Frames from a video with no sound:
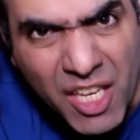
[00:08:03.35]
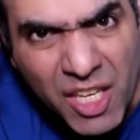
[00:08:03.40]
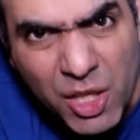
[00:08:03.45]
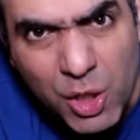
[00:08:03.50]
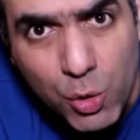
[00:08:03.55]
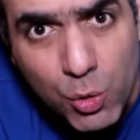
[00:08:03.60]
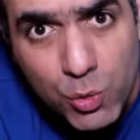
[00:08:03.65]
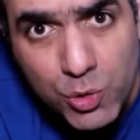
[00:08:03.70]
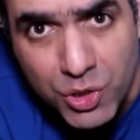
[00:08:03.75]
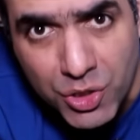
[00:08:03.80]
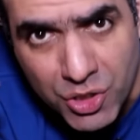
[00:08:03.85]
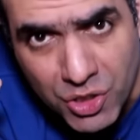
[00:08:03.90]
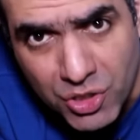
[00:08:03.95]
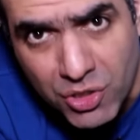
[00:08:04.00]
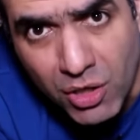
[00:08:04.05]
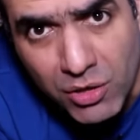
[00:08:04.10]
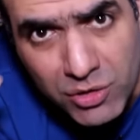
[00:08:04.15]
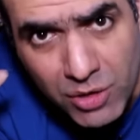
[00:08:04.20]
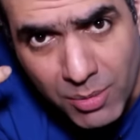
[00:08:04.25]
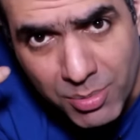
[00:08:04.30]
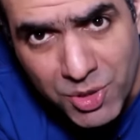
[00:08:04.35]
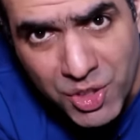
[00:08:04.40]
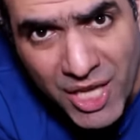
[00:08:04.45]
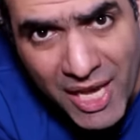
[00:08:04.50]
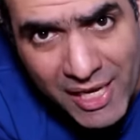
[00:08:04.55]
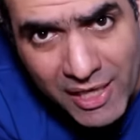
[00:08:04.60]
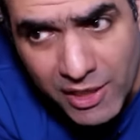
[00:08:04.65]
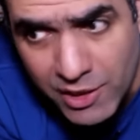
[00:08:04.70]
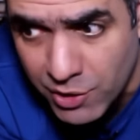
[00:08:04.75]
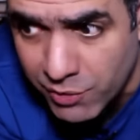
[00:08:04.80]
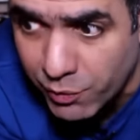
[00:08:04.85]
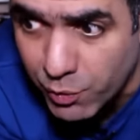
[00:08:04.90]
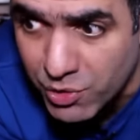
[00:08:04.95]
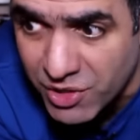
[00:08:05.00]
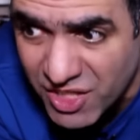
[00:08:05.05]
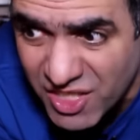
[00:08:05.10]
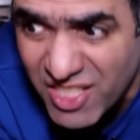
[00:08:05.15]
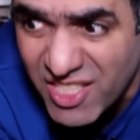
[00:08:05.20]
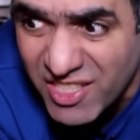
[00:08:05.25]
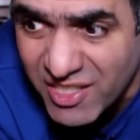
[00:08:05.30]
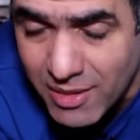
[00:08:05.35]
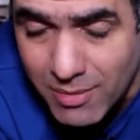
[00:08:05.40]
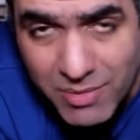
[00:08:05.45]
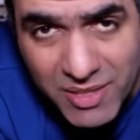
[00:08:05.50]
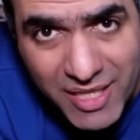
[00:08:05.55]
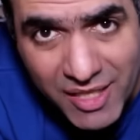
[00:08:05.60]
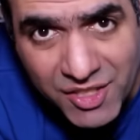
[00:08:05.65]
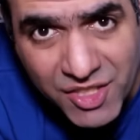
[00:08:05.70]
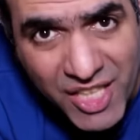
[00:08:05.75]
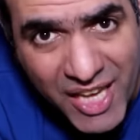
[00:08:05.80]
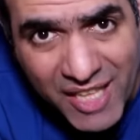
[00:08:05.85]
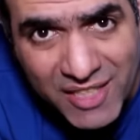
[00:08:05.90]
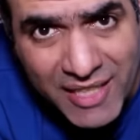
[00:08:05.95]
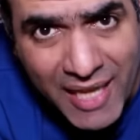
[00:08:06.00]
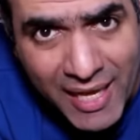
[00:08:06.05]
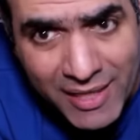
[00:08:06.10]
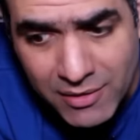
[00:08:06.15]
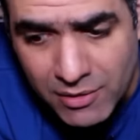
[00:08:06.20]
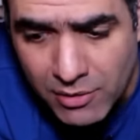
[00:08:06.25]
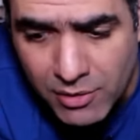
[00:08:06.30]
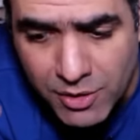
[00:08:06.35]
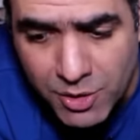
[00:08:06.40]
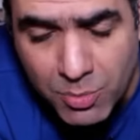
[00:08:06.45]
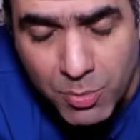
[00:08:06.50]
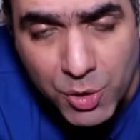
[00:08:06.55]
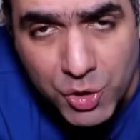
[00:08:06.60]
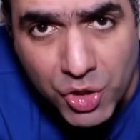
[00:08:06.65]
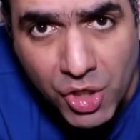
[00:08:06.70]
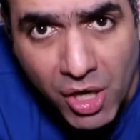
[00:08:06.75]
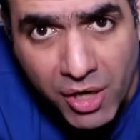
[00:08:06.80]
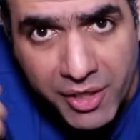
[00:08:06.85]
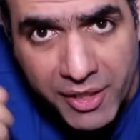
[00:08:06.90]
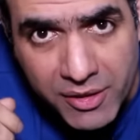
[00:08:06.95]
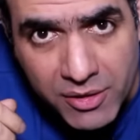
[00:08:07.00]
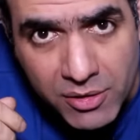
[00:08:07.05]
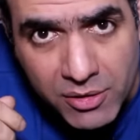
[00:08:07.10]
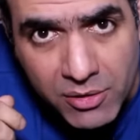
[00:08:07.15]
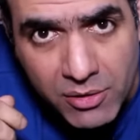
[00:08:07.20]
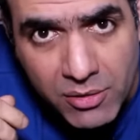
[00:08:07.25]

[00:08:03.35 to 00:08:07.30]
huge startup challenge for systems that can't handle this much current.